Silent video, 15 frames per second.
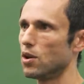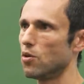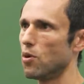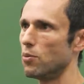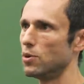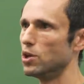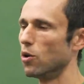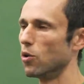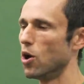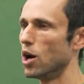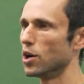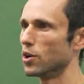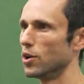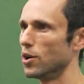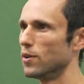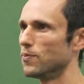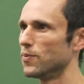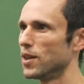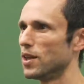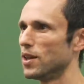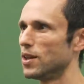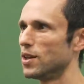where we no longer,
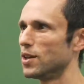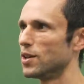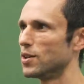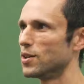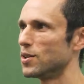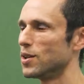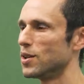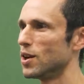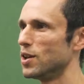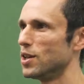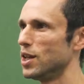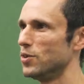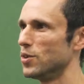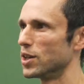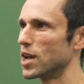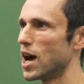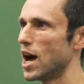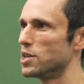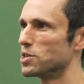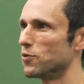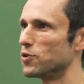in the guise